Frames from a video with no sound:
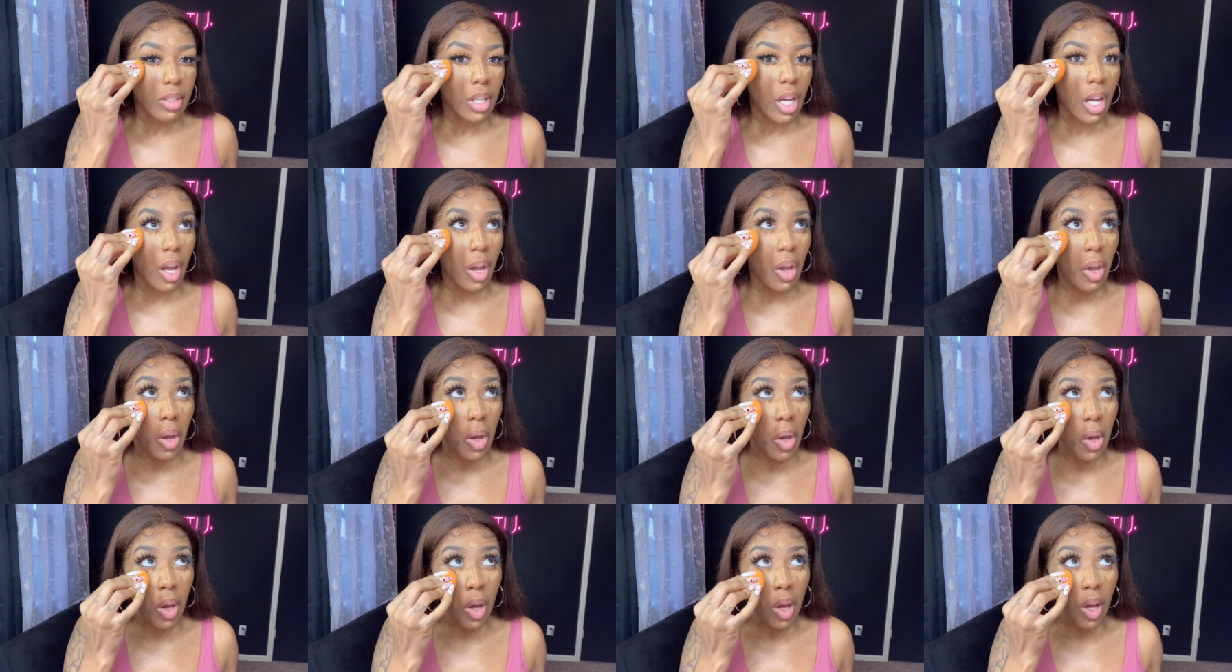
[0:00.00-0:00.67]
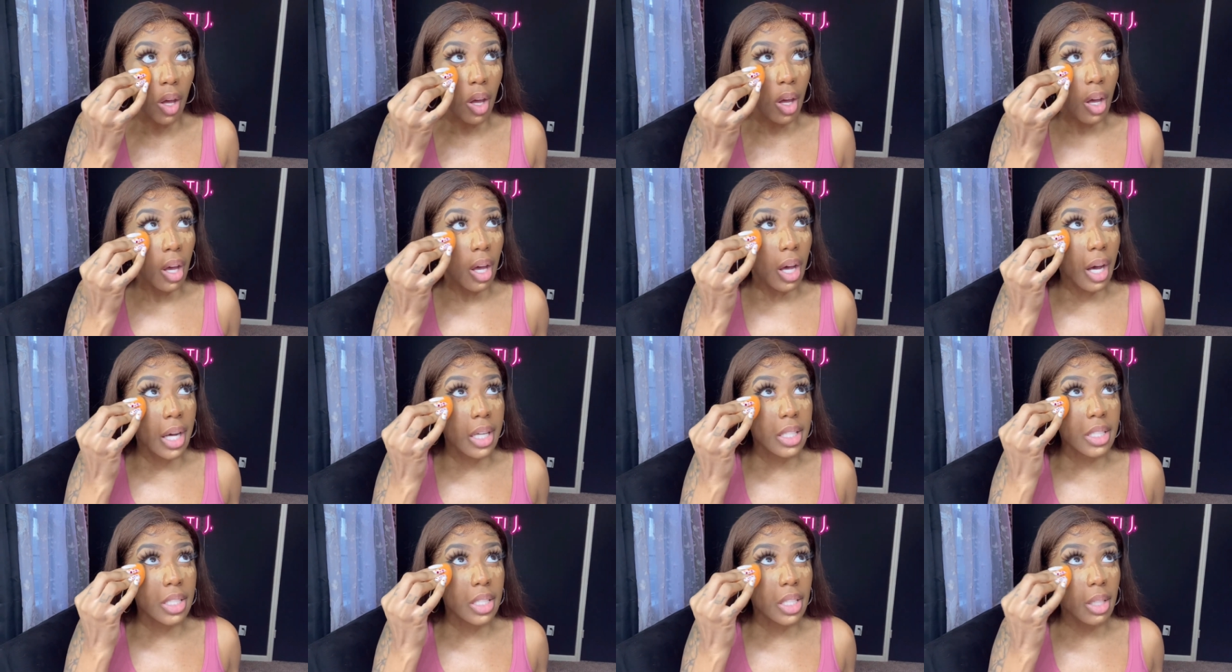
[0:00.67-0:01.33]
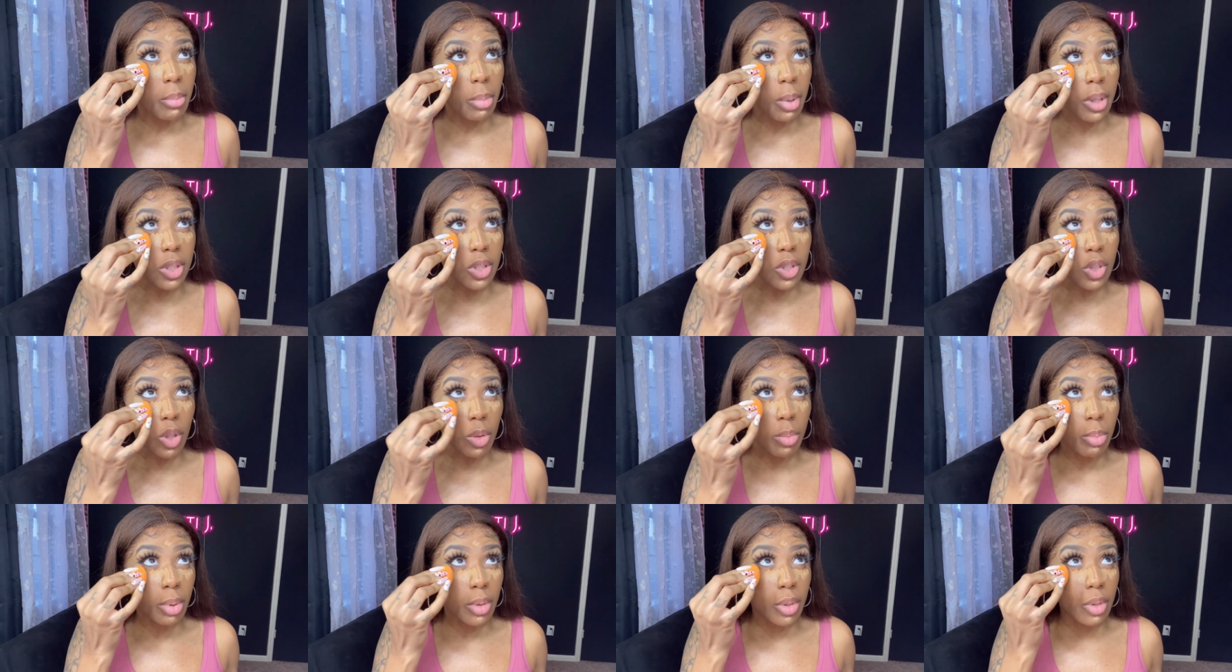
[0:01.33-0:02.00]
Like, I see a
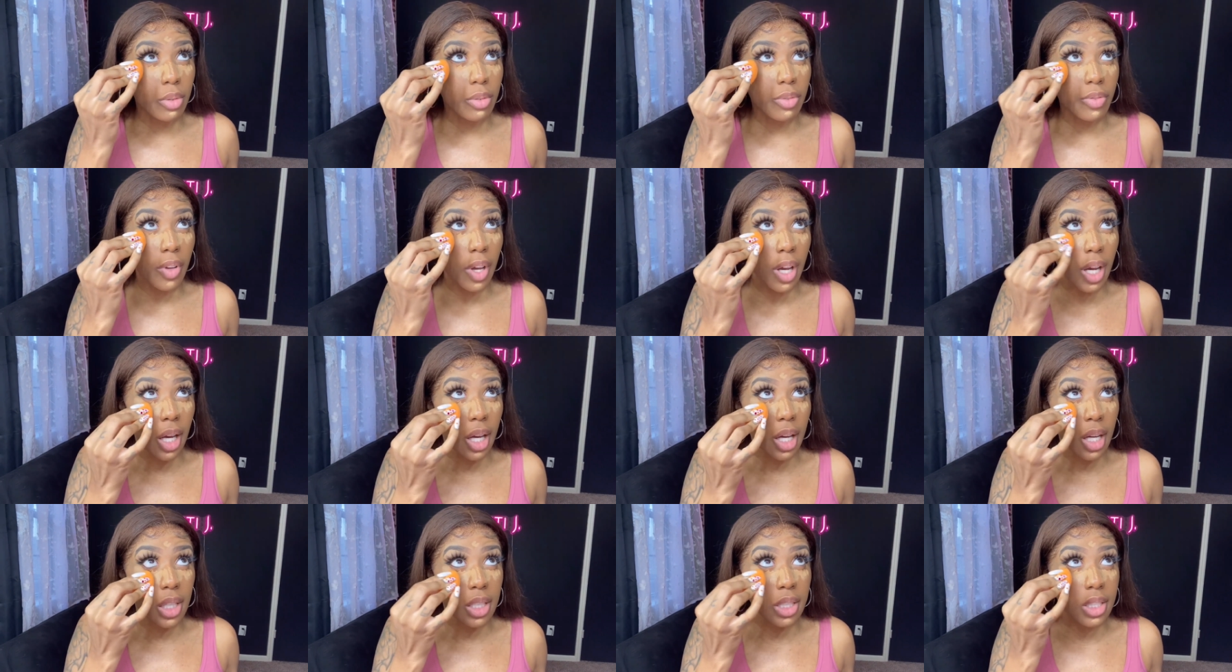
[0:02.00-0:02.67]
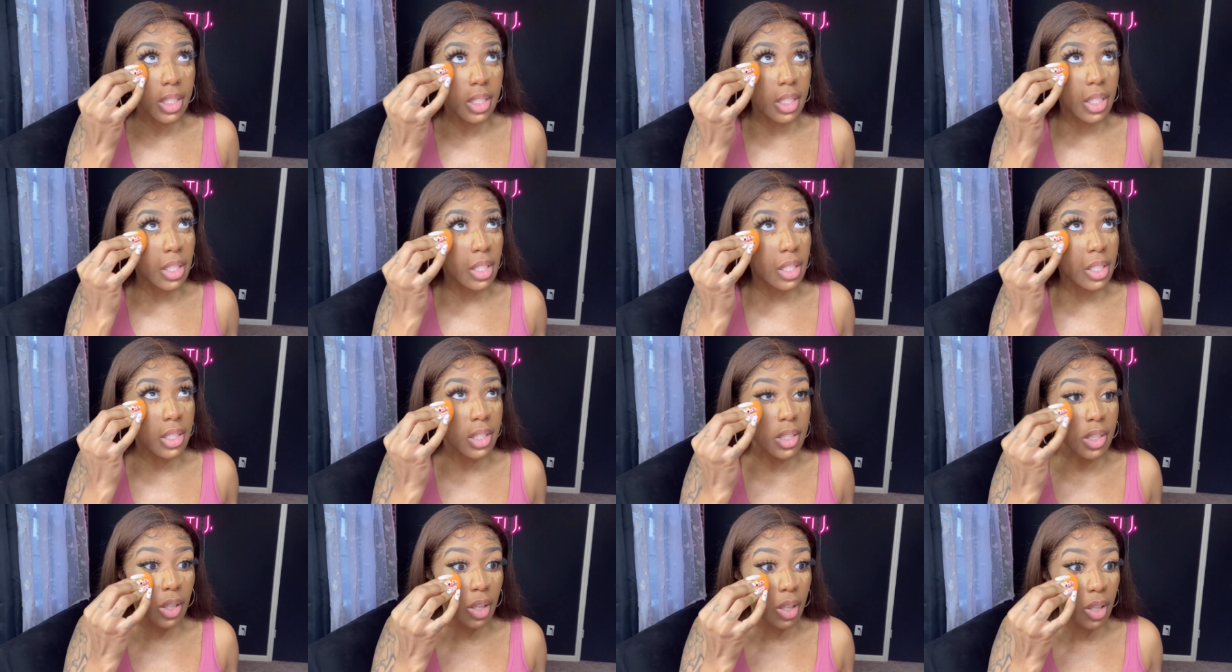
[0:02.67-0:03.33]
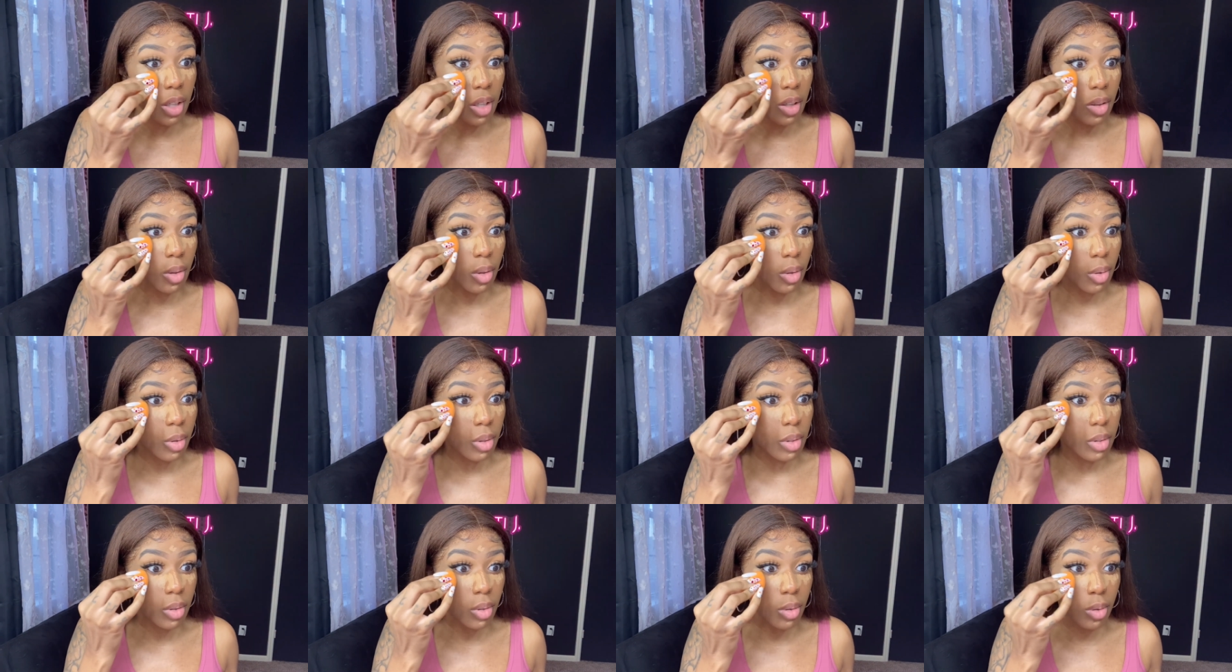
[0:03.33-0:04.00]
bunch of Blueface and his girl
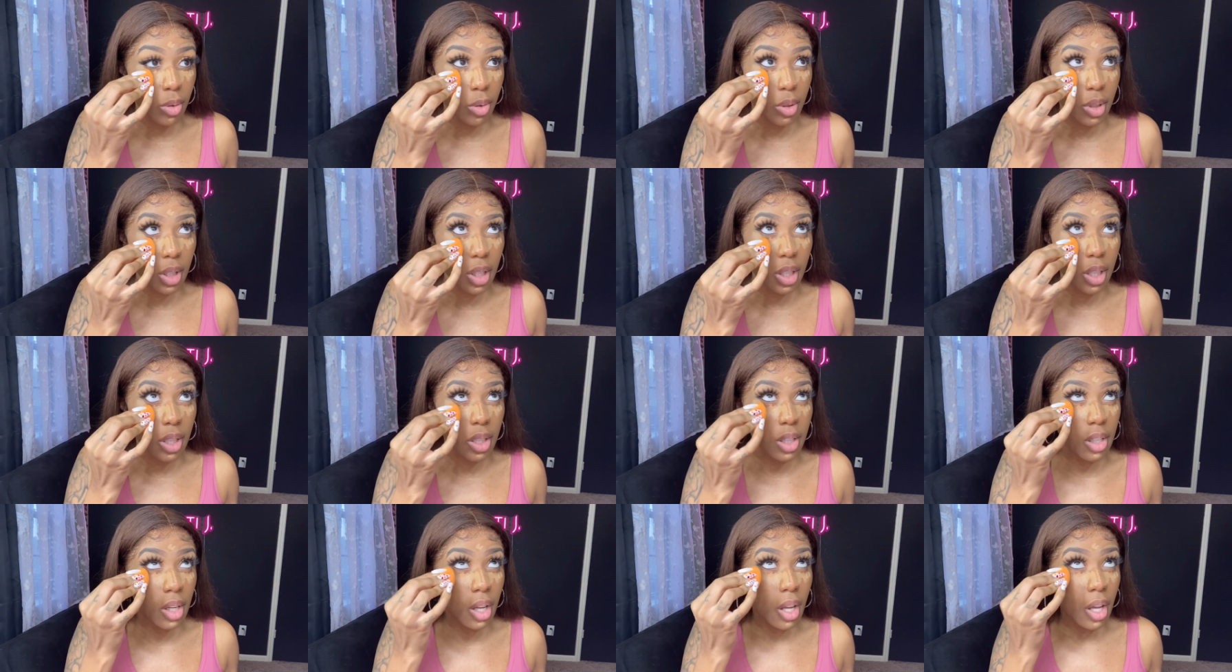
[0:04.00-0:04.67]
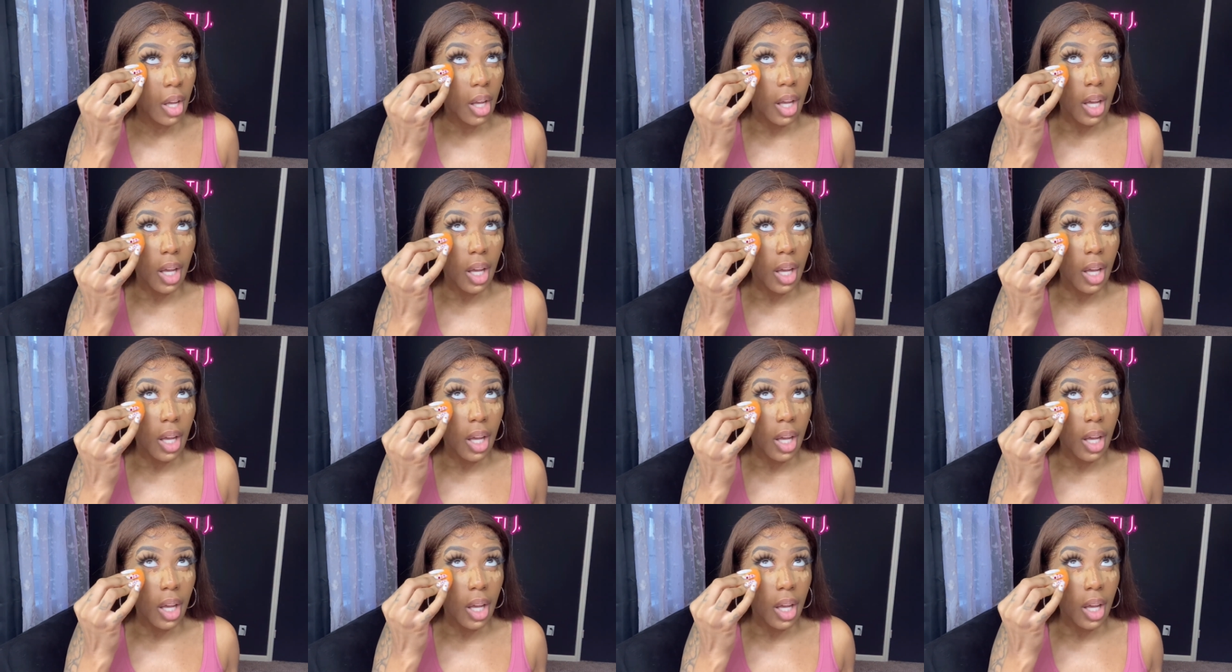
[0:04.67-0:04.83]
going through it, and